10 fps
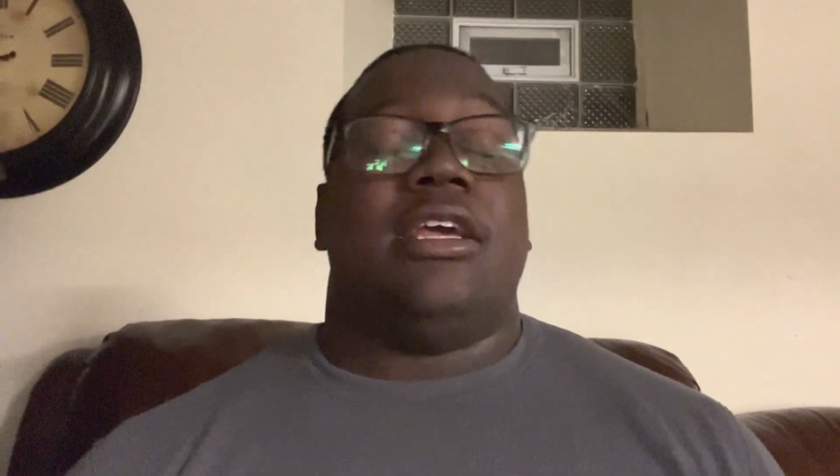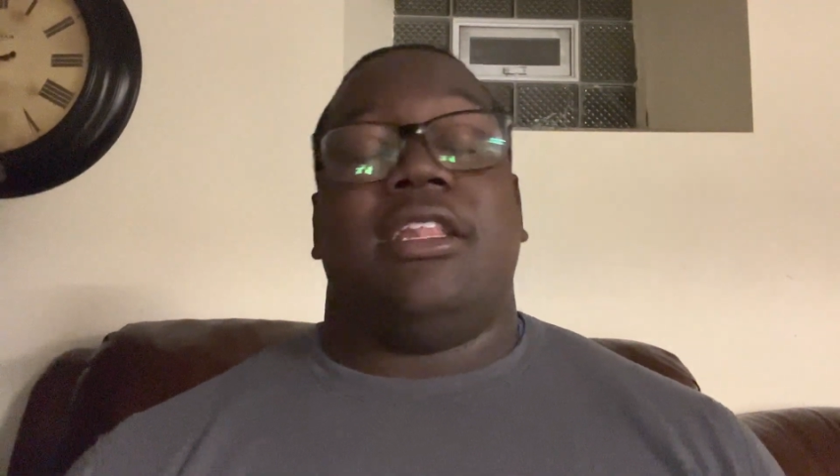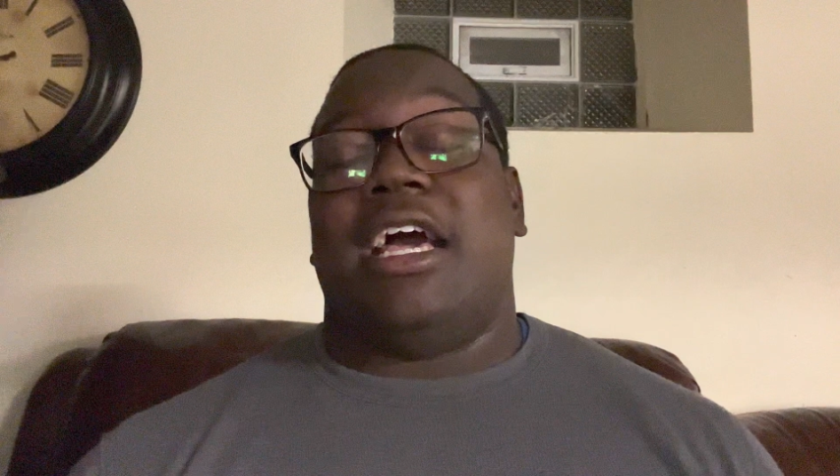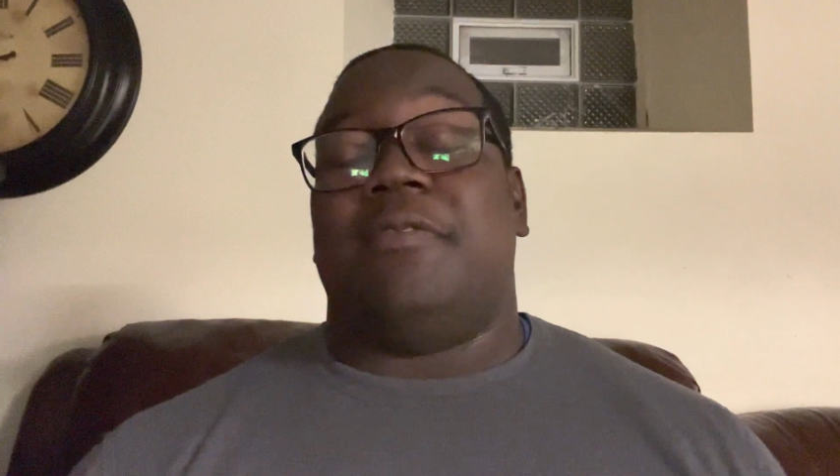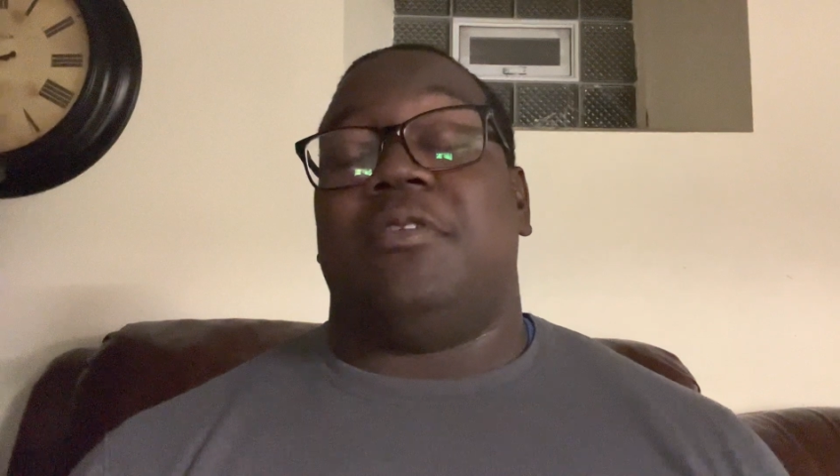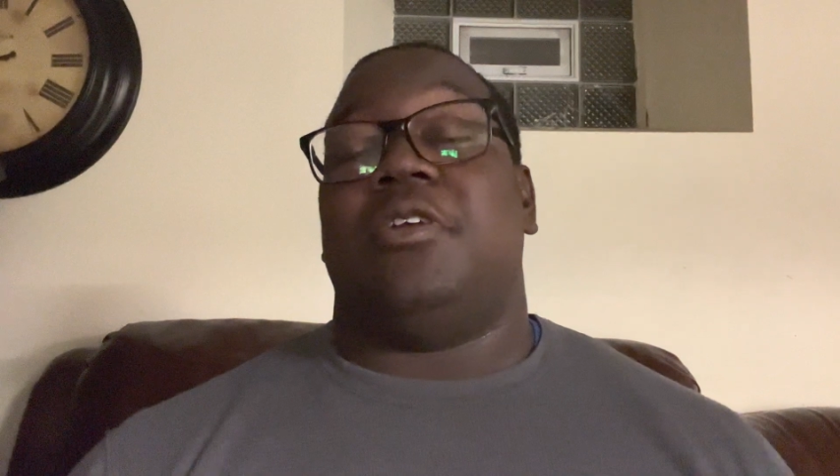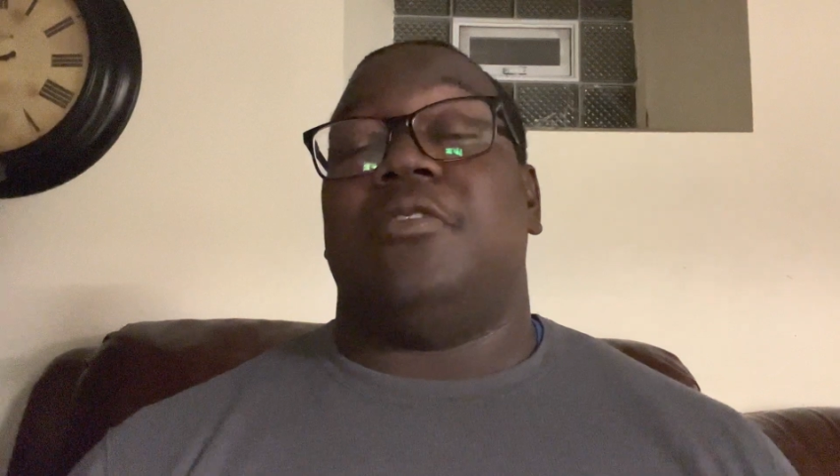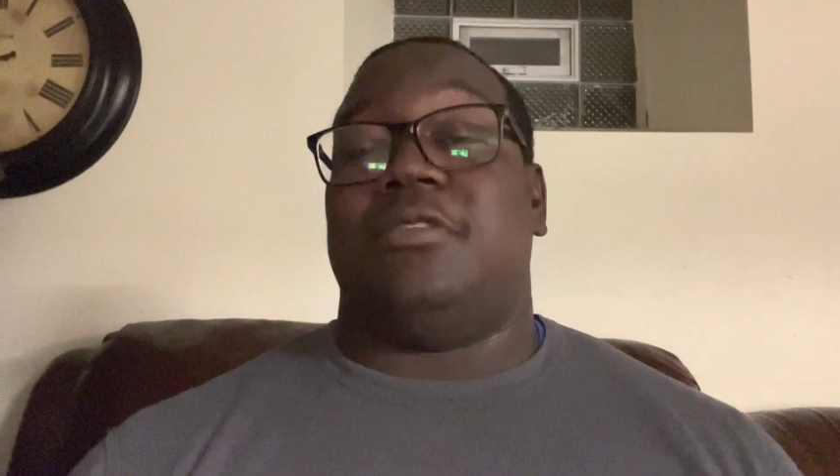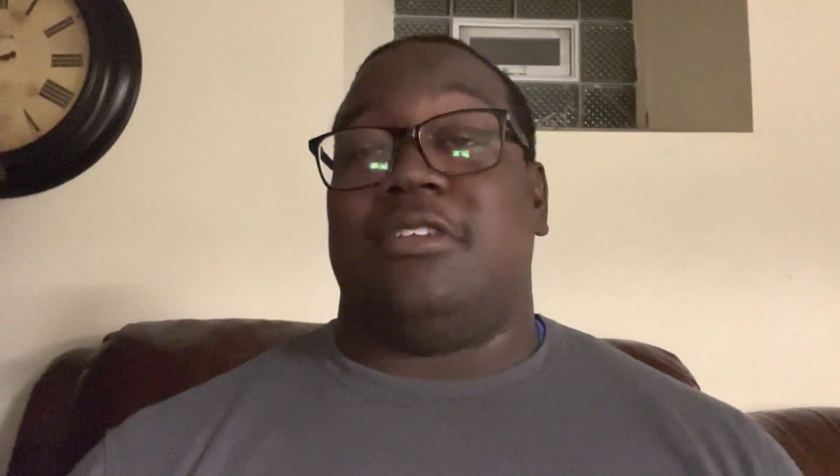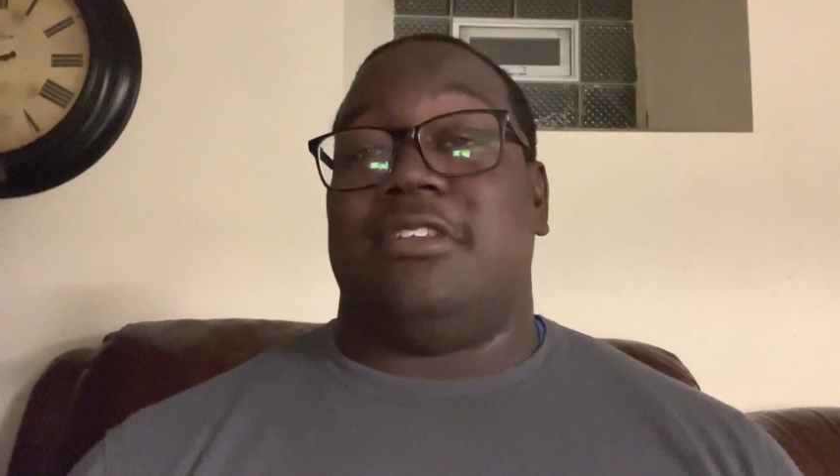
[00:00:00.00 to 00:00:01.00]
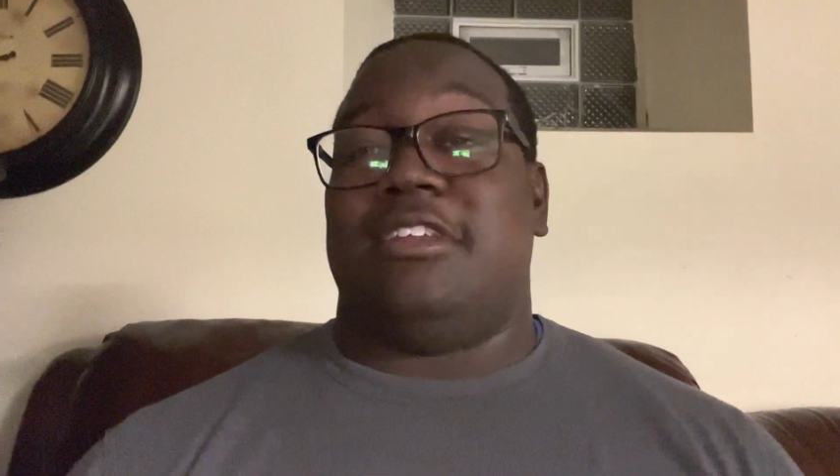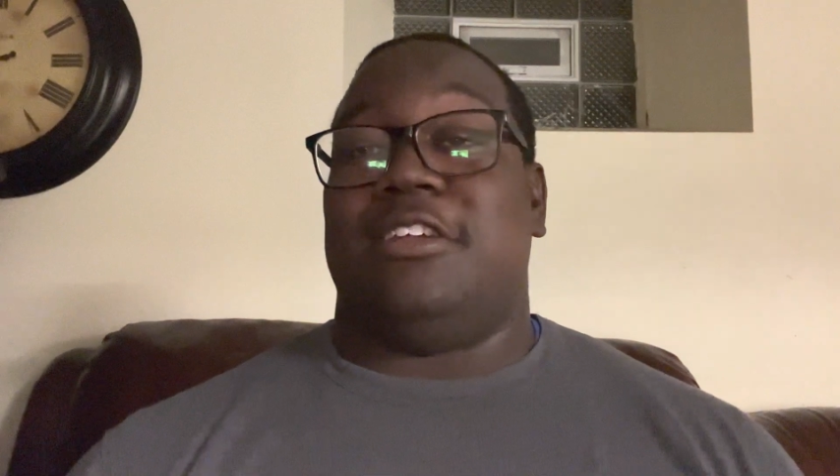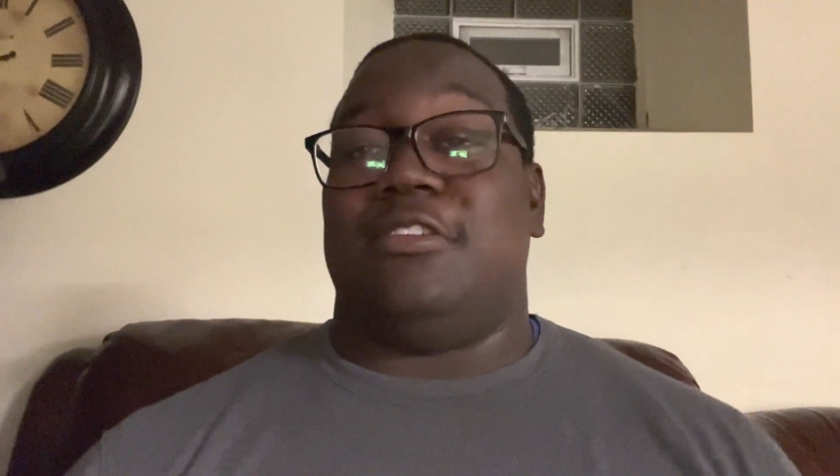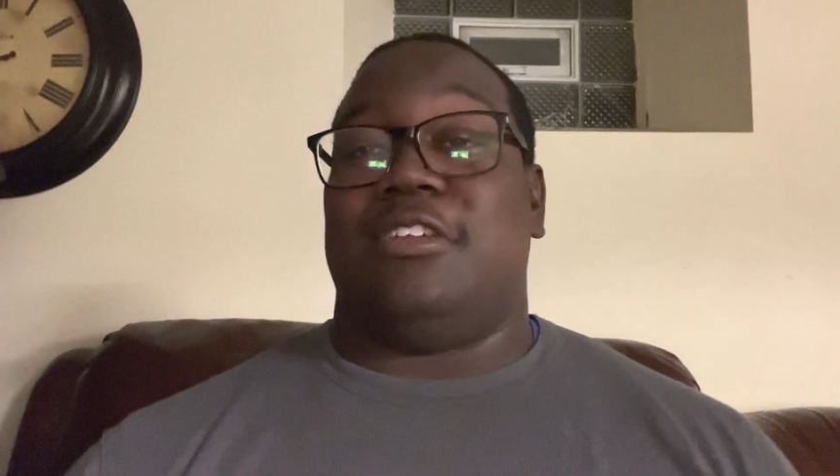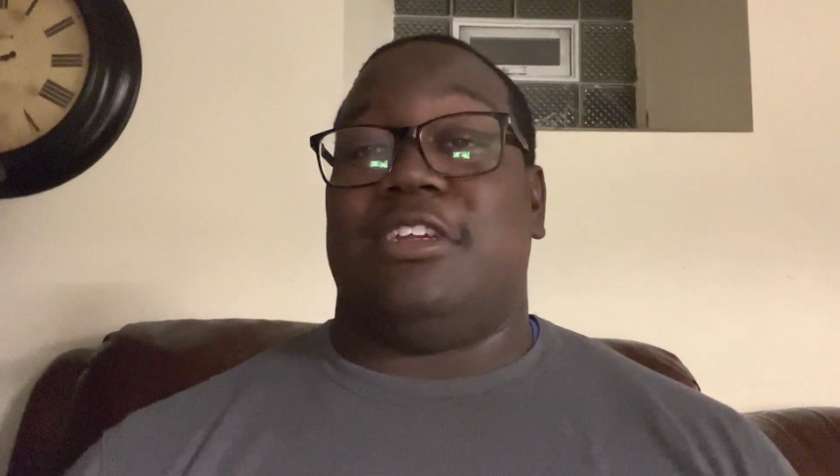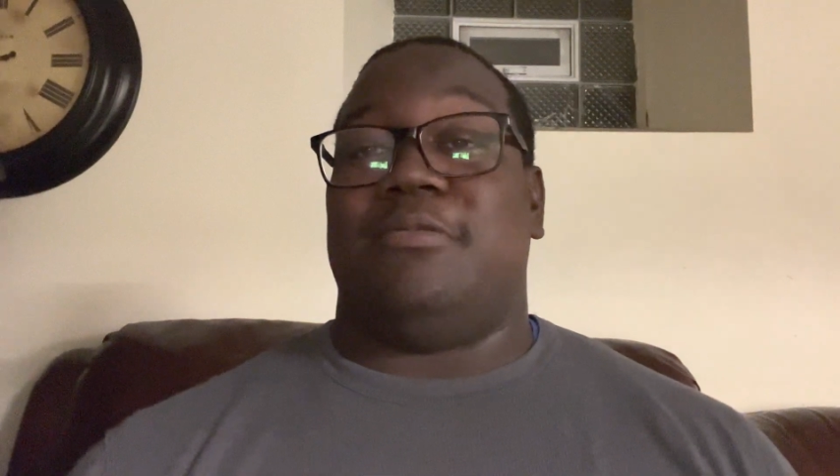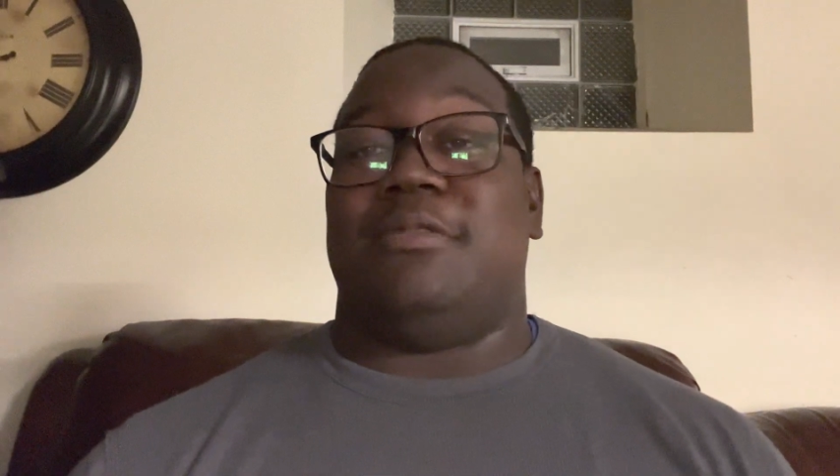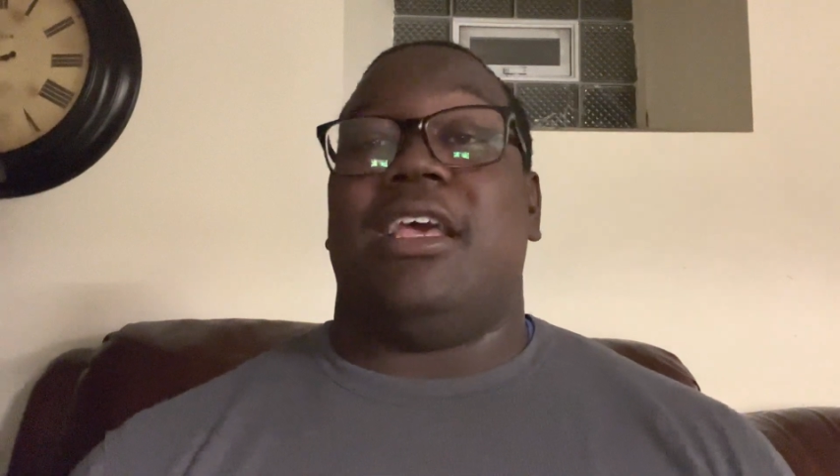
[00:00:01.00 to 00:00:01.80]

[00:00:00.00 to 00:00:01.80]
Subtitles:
not have to go to these dealerships,